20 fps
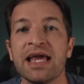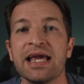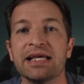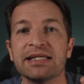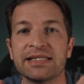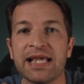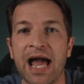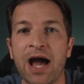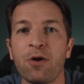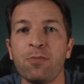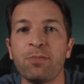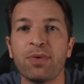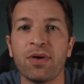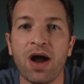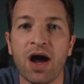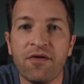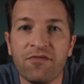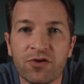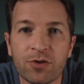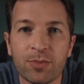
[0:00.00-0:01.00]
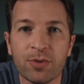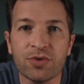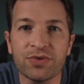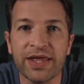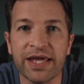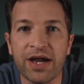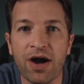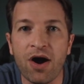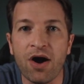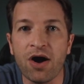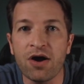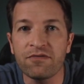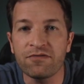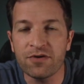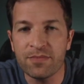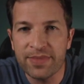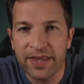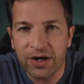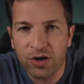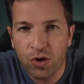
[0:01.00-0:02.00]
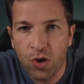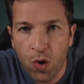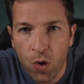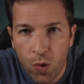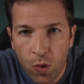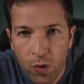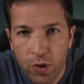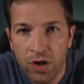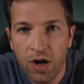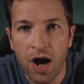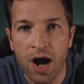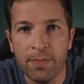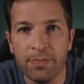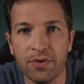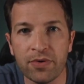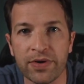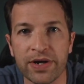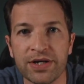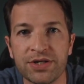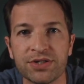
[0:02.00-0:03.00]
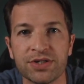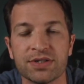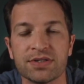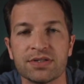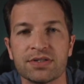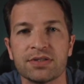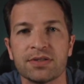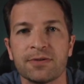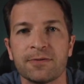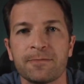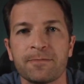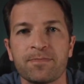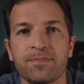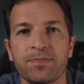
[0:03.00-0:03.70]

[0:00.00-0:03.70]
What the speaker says: is how profitable they are from their core operations.